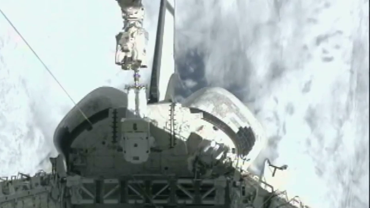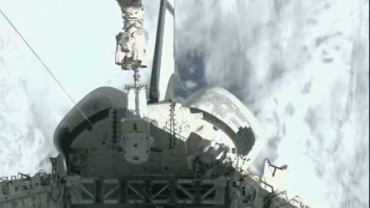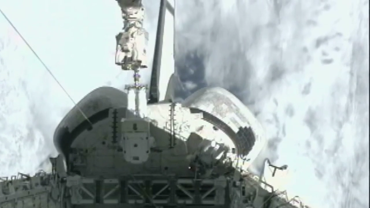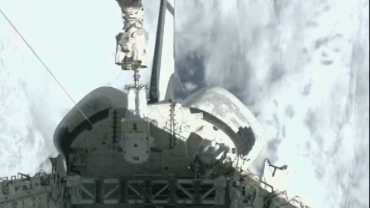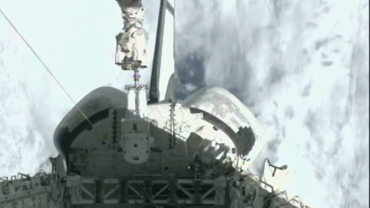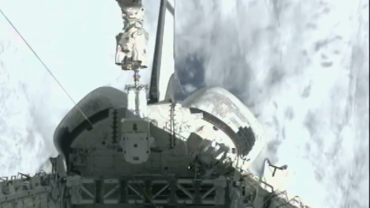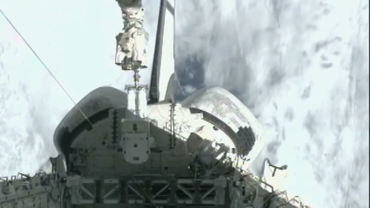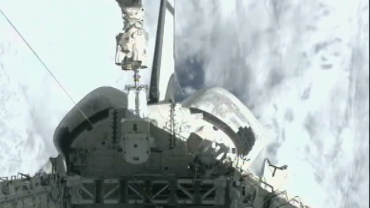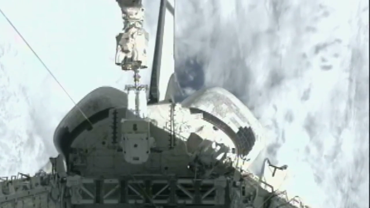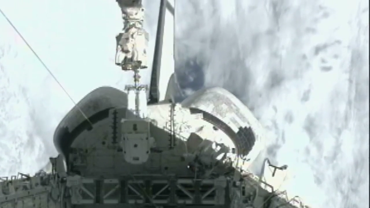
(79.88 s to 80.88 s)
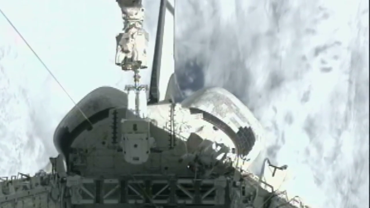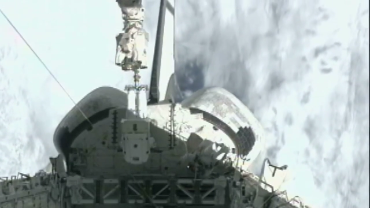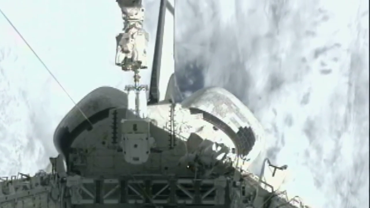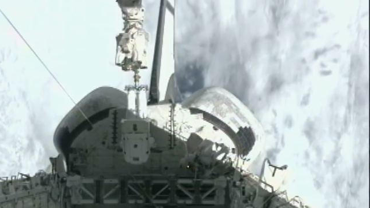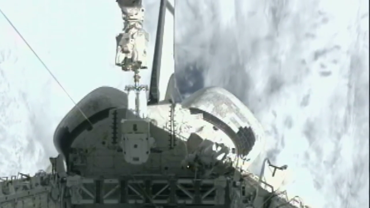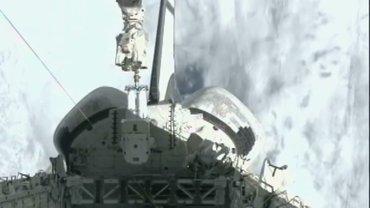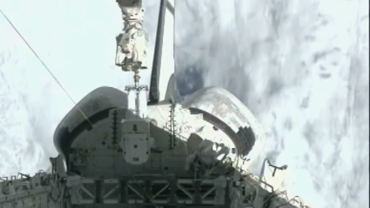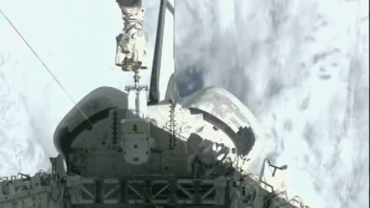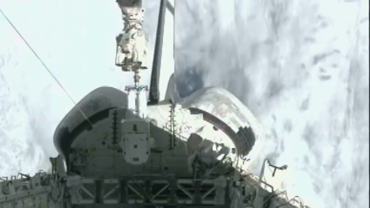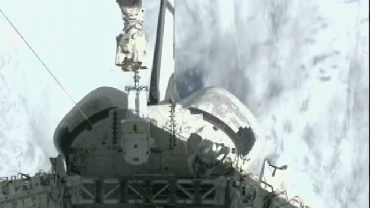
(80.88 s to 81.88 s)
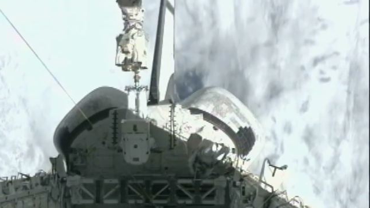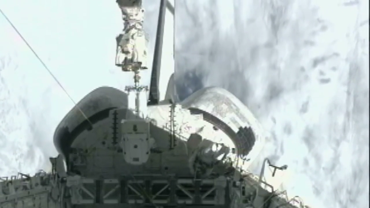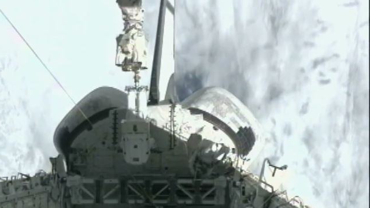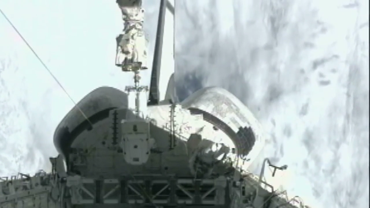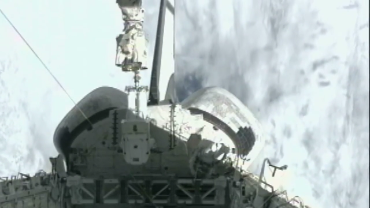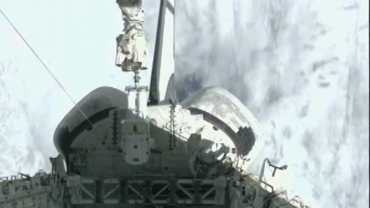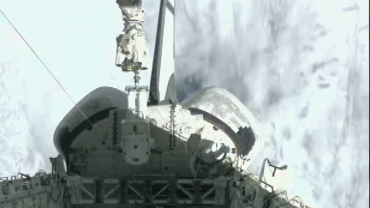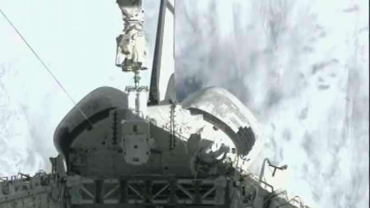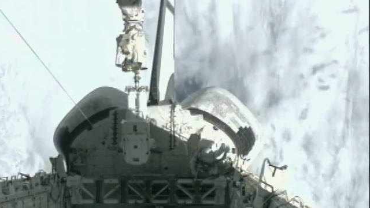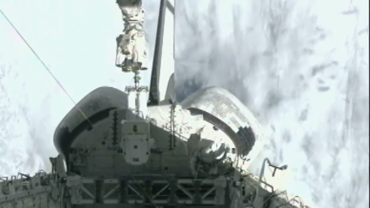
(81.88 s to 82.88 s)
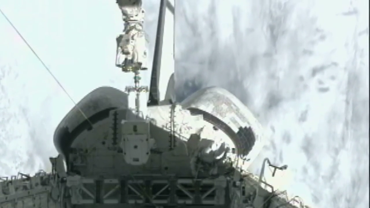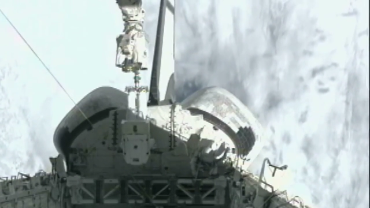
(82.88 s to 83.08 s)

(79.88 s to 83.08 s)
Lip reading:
No face is visible, so there are no lips to read.